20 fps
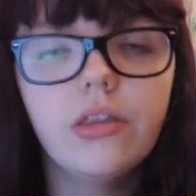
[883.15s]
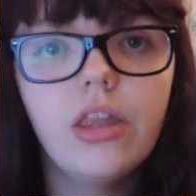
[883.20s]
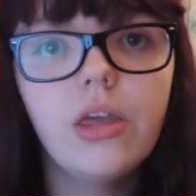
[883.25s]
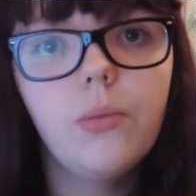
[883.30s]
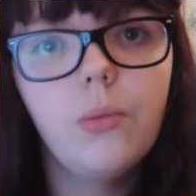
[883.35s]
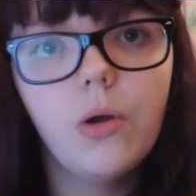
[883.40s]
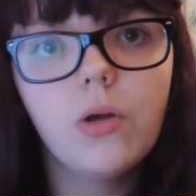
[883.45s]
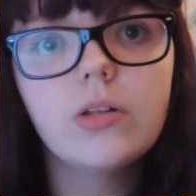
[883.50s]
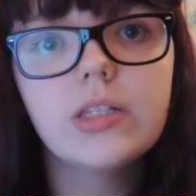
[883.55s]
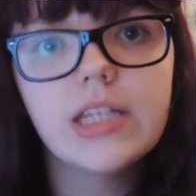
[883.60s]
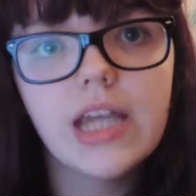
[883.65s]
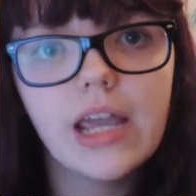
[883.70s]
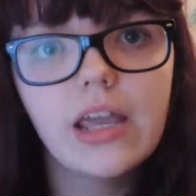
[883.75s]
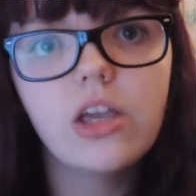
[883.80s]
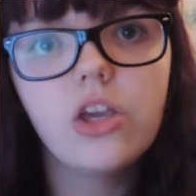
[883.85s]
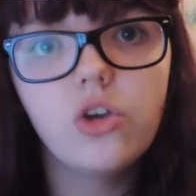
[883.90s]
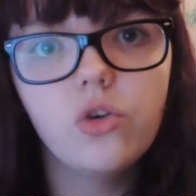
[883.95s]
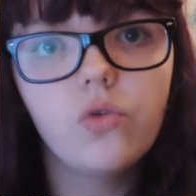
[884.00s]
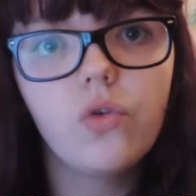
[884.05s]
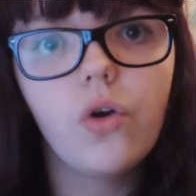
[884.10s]
will
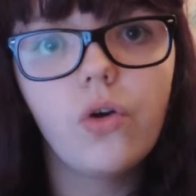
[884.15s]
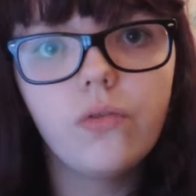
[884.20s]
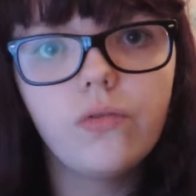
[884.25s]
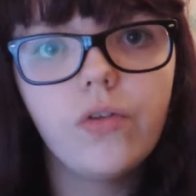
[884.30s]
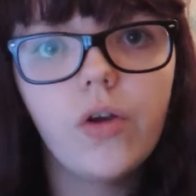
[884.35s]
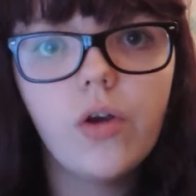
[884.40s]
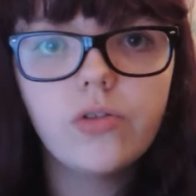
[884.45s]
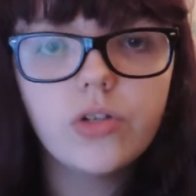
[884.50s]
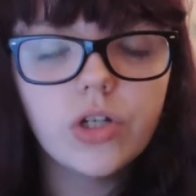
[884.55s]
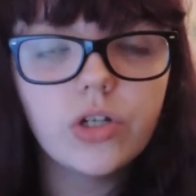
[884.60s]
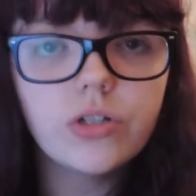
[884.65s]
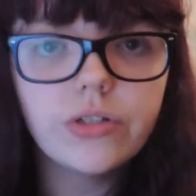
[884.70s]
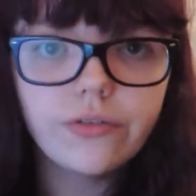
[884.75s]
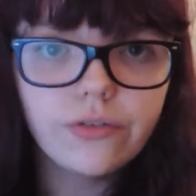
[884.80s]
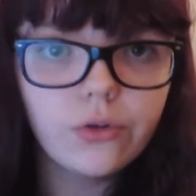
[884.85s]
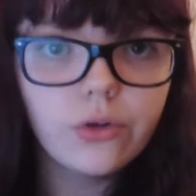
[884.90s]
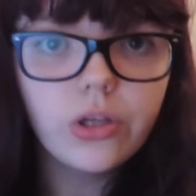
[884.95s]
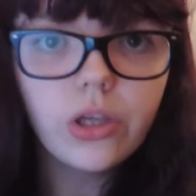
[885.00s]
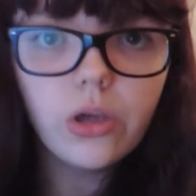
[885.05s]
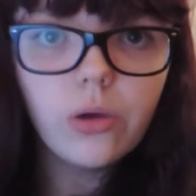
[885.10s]
take your own photos
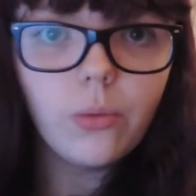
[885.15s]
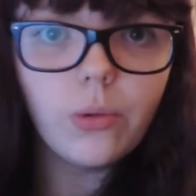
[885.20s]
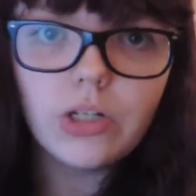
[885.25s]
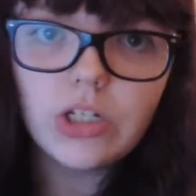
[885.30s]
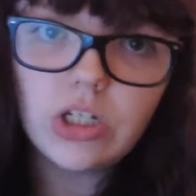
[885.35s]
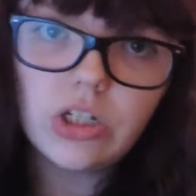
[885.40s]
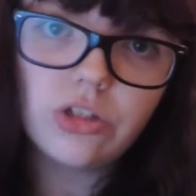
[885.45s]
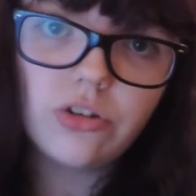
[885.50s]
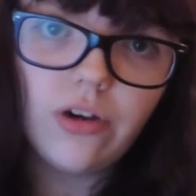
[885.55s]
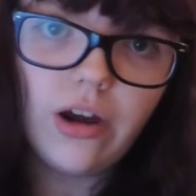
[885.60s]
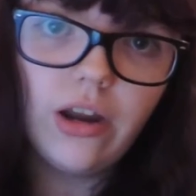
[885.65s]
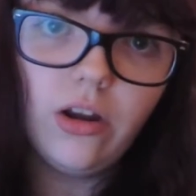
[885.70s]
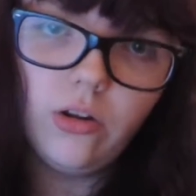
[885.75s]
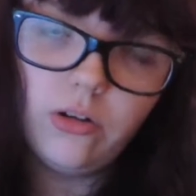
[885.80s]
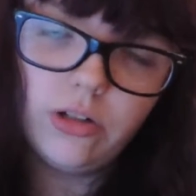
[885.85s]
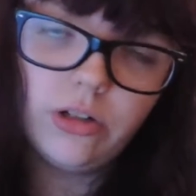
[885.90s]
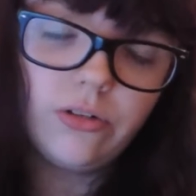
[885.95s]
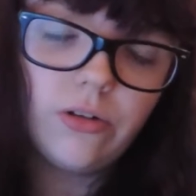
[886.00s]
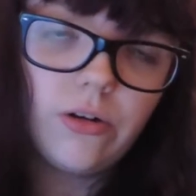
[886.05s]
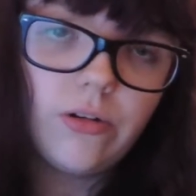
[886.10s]
for you, which is great
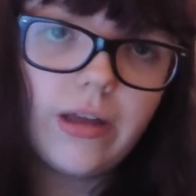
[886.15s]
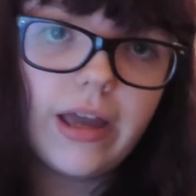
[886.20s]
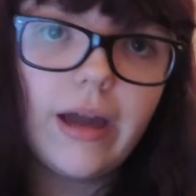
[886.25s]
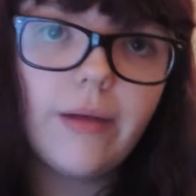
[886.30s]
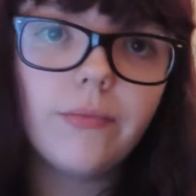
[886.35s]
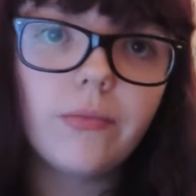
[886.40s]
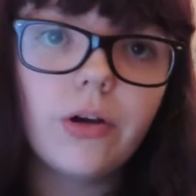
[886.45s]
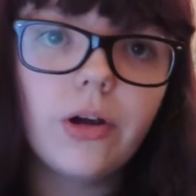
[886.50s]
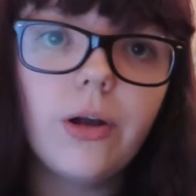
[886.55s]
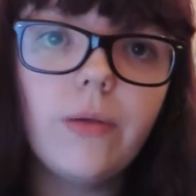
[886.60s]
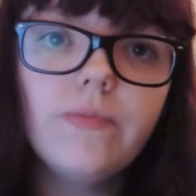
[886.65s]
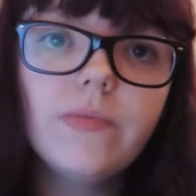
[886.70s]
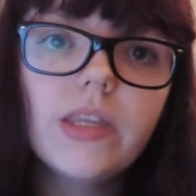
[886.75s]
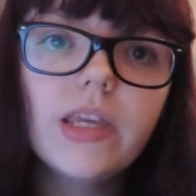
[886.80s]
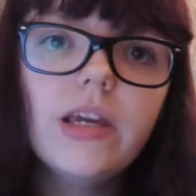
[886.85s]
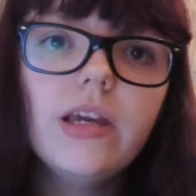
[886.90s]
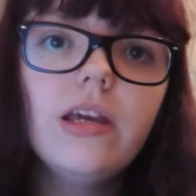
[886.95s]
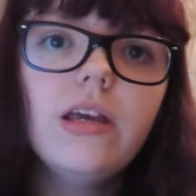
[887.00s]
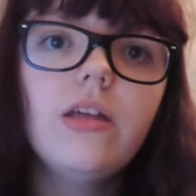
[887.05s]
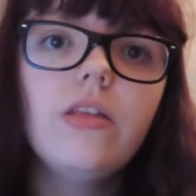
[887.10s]
on your own camera.
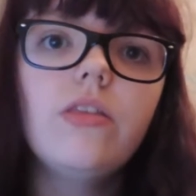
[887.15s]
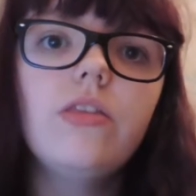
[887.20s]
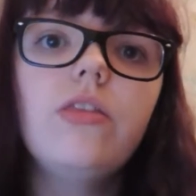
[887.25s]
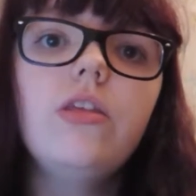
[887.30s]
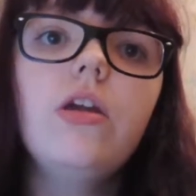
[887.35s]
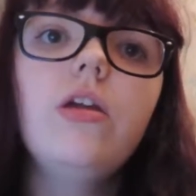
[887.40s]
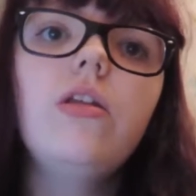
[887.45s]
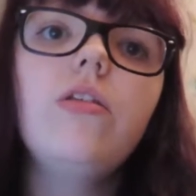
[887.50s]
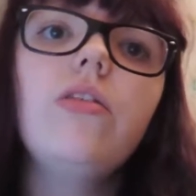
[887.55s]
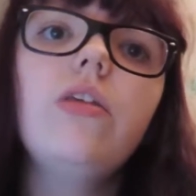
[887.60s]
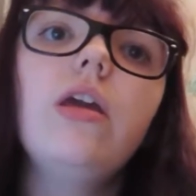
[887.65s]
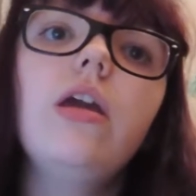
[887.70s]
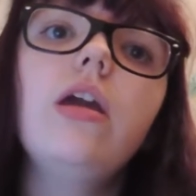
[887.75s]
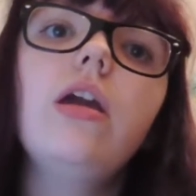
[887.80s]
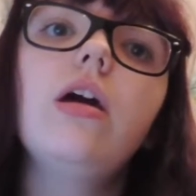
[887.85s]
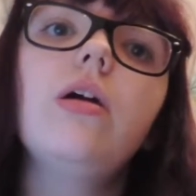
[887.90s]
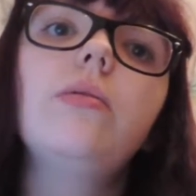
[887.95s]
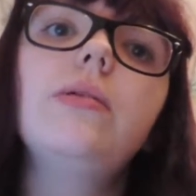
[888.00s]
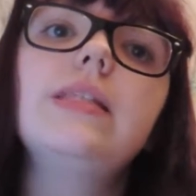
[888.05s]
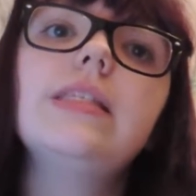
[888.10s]
The only
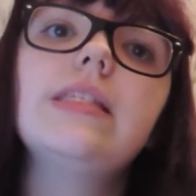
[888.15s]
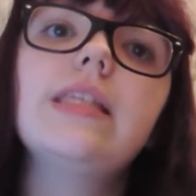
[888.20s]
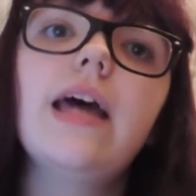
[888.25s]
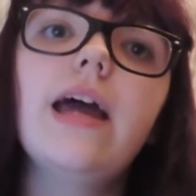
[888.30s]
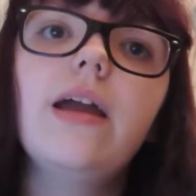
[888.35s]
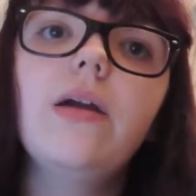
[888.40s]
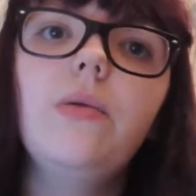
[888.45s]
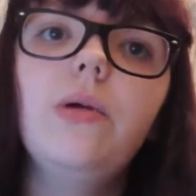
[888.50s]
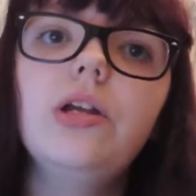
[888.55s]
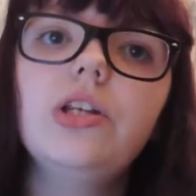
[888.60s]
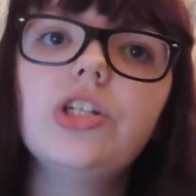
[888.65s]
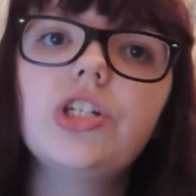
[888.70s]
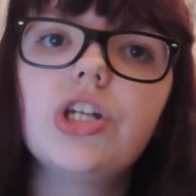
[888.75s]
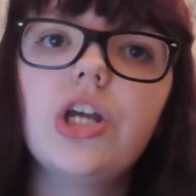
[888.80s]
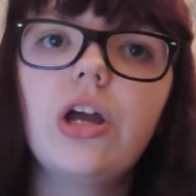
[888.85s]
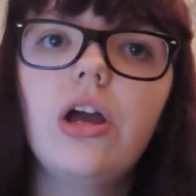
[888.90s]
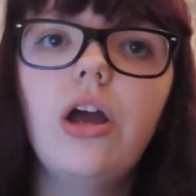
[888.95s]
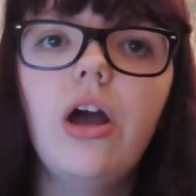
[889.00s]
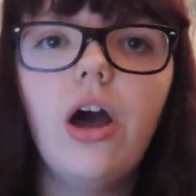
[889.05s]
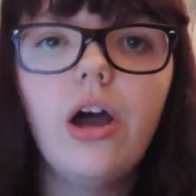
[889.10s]
thing I would say,
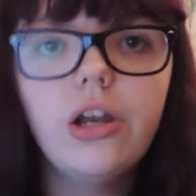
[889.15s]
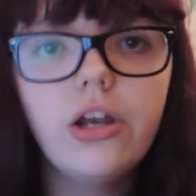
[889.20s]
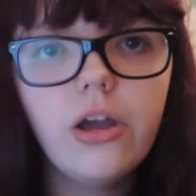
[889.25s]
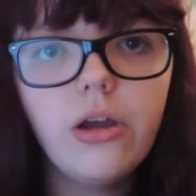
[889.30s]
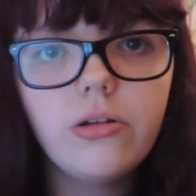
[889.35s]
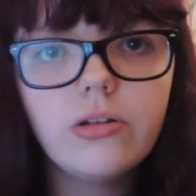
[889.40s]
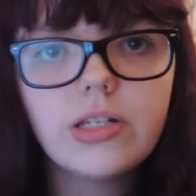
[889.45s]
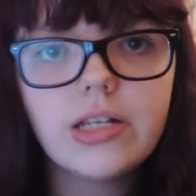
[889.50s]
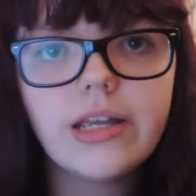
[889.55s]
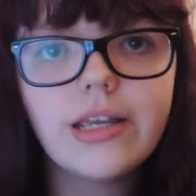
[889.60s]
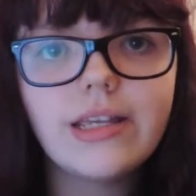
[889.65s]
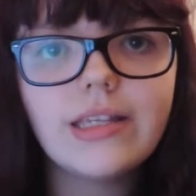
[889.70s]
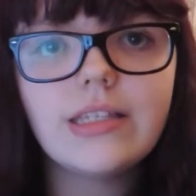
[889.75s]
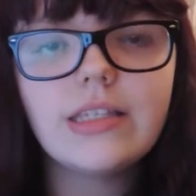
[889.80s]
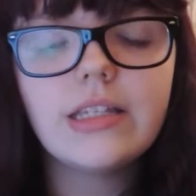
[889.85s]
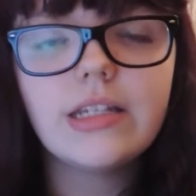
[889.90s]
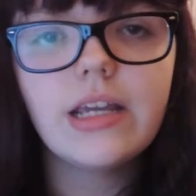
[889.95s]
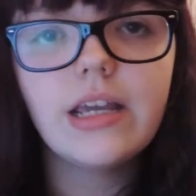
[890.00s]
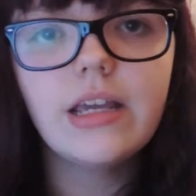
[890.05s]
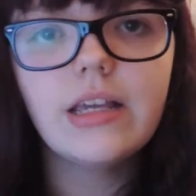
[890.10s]
which I
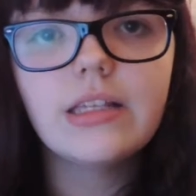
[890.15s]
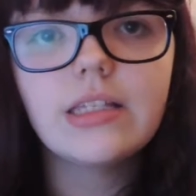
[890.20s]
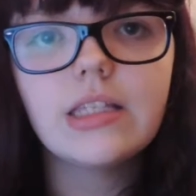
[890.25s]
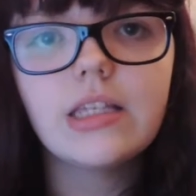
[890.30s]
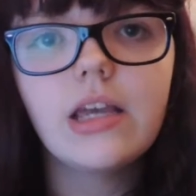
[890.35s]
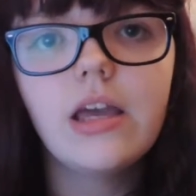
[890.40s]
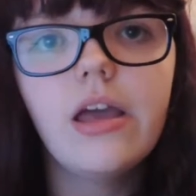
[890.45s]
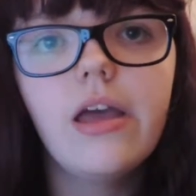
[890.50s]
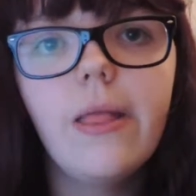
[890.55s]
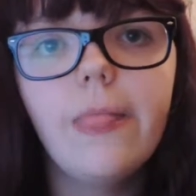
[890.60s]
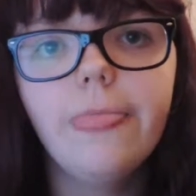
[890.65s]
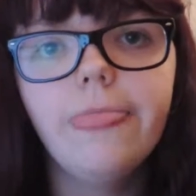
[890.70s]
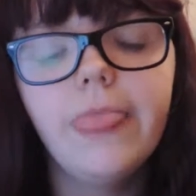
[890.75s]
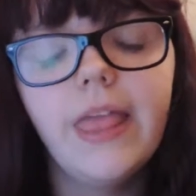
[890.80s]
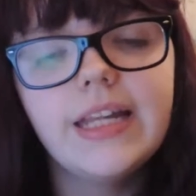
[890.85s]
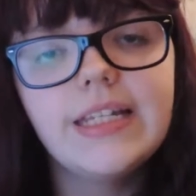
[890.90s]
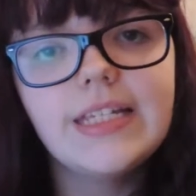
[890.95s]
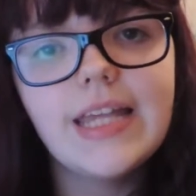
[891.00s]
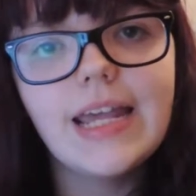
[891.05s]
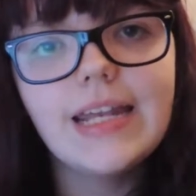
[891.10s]
noticed, is
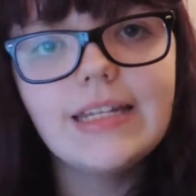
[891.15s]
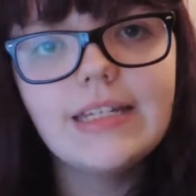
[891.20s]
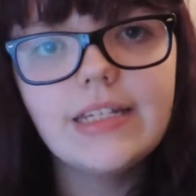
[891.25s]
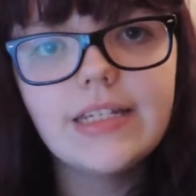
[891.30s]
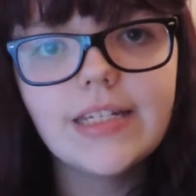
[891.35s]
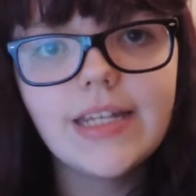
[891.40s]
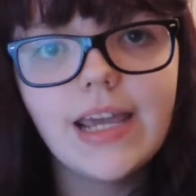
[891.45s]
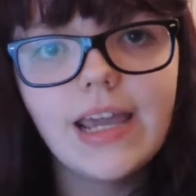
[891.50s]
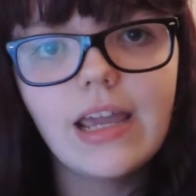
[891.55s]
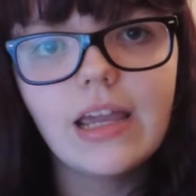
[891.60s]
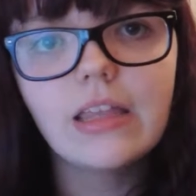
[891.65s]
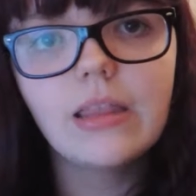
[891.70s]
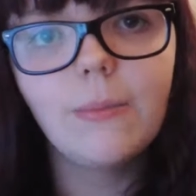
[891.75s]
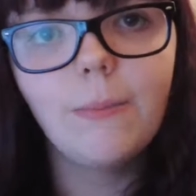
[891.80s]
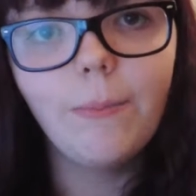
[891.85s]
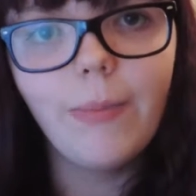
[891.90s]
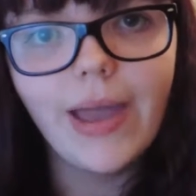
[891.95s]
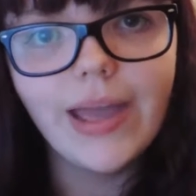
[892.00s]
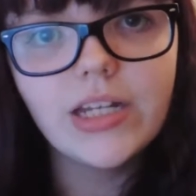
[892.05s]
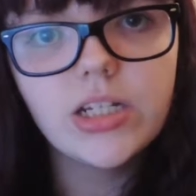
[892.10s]
they tend to take the
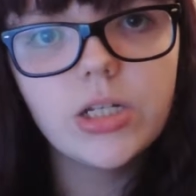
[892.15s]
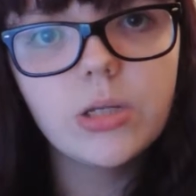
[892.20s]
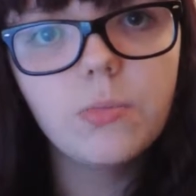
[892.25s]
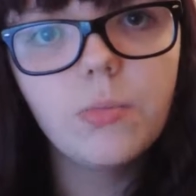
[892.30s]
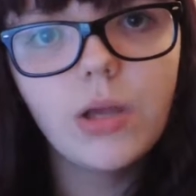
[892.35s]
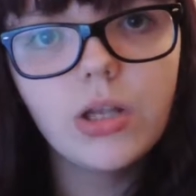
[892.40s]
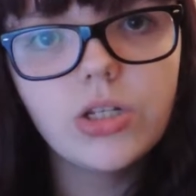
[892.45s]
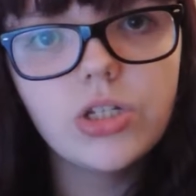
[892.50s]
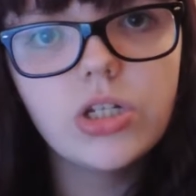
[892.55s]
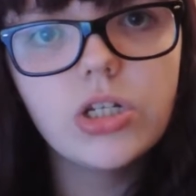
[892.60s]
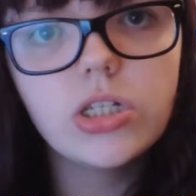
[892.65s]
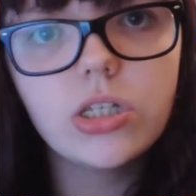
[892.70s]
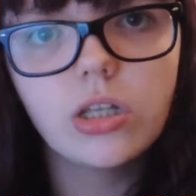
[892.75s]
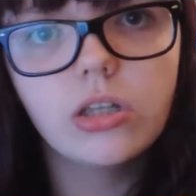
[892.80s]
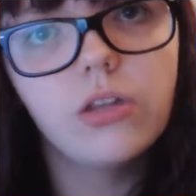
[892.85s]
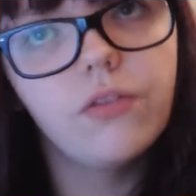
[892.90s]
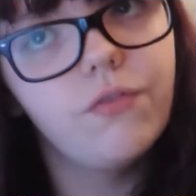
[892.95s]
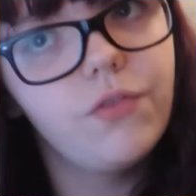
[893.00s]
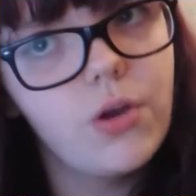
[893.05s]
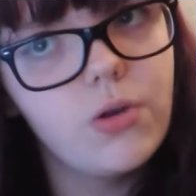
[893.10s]
better pictures
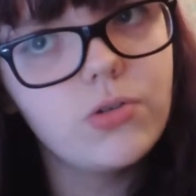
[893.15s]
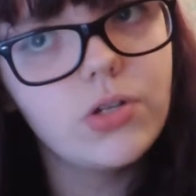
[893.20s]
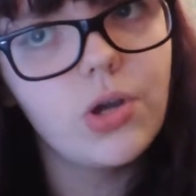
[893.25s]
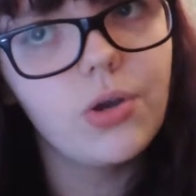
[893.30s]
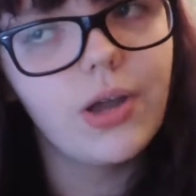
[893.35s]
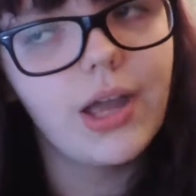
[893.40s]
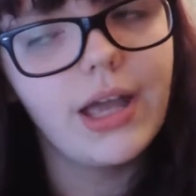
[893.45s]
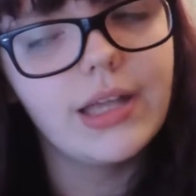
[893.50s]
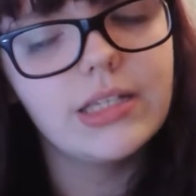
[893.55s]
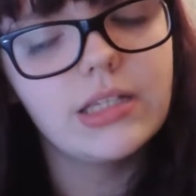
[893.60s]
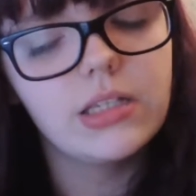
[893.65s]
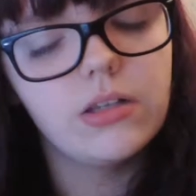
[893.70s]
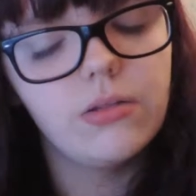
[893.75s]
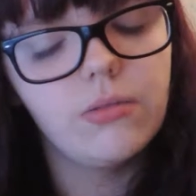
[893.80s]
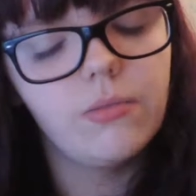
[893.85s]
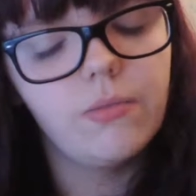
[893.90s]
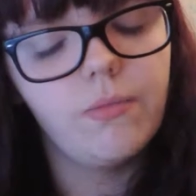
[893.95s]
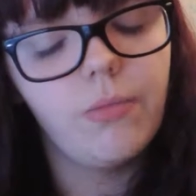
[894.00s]
on the photo pass